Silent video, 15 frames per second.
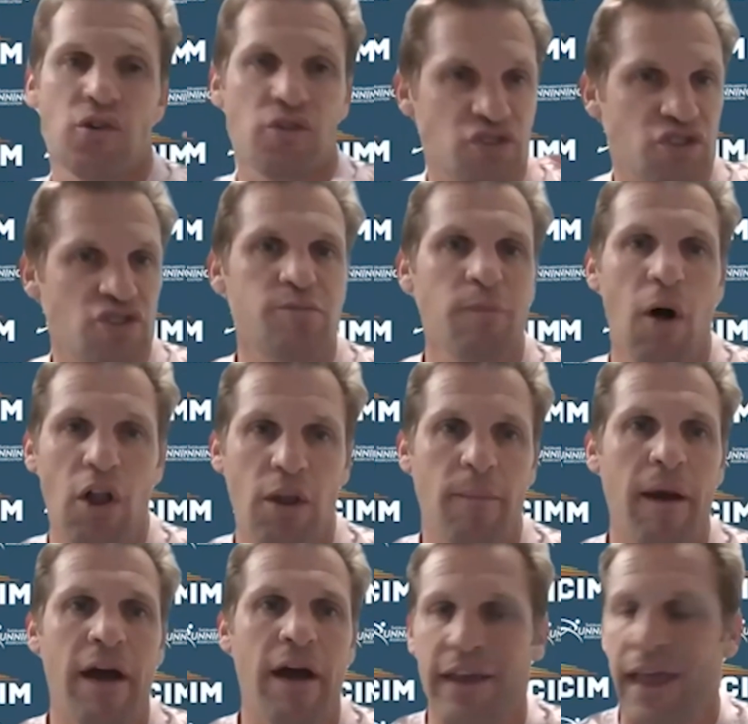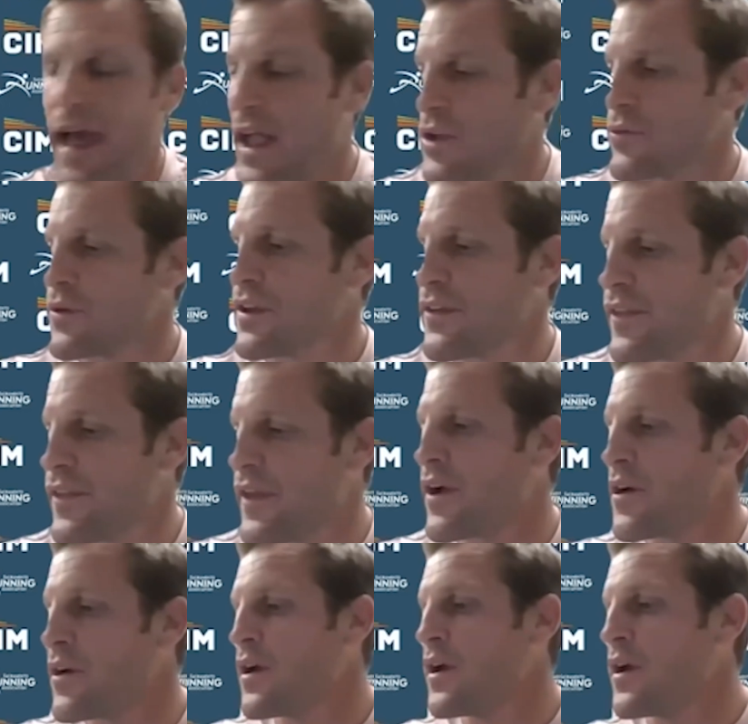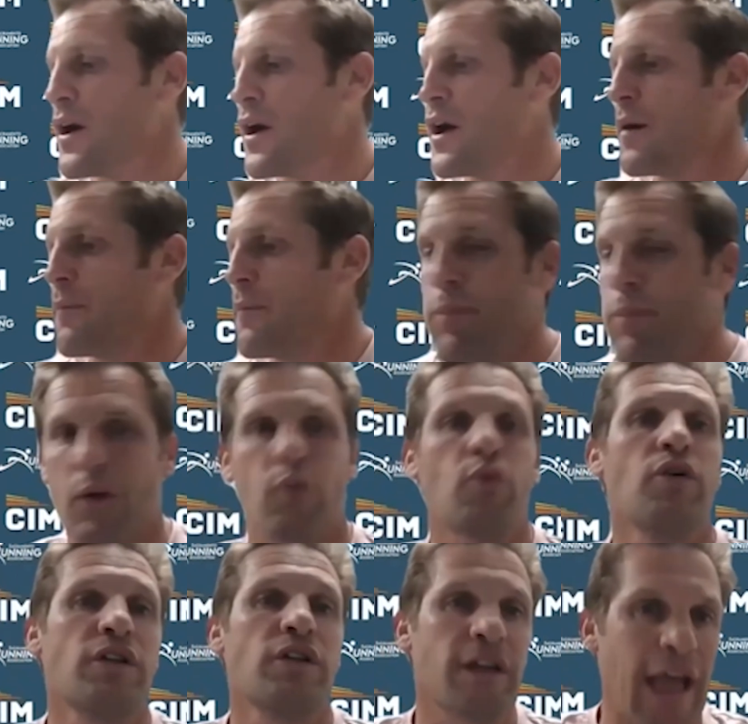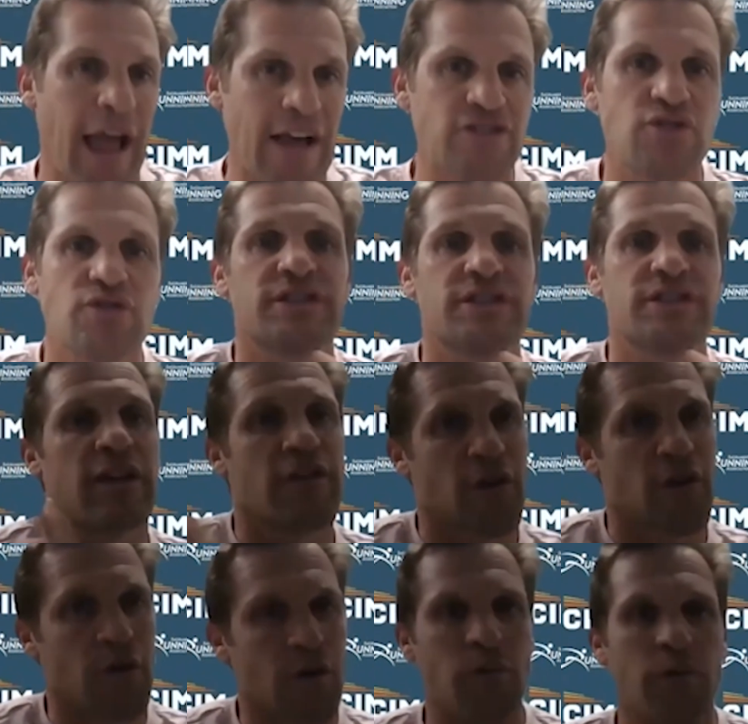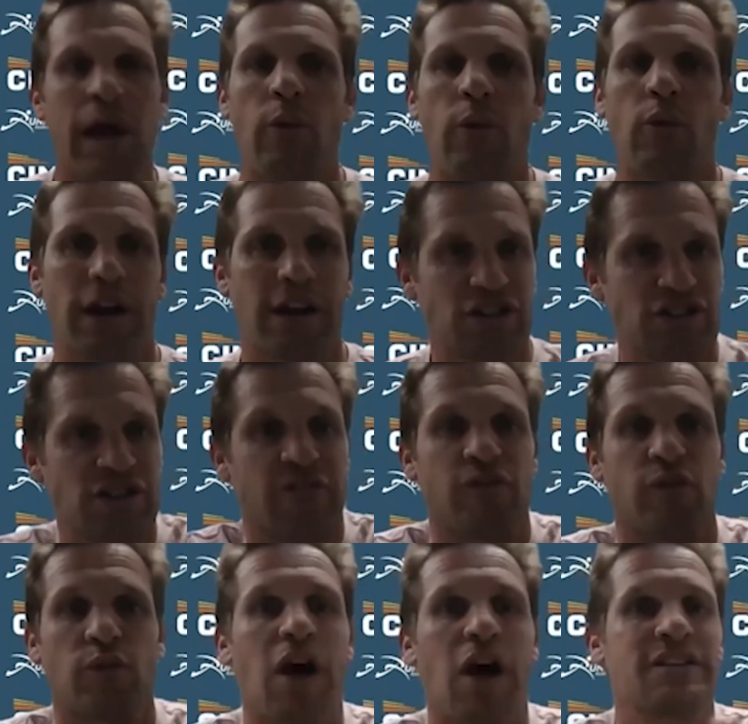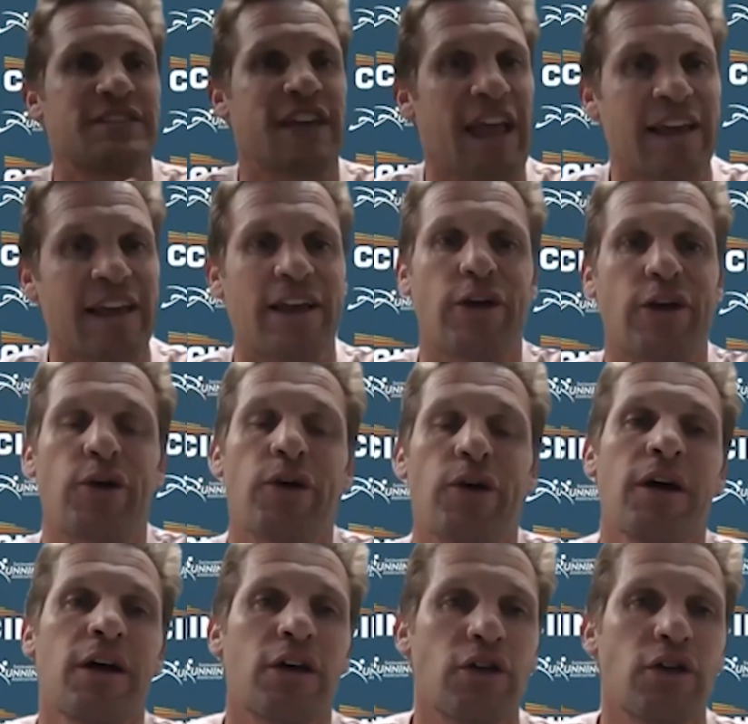there's a small amount of calorie in there. But really, as you said, now we'll kind of shift to Roxanne here.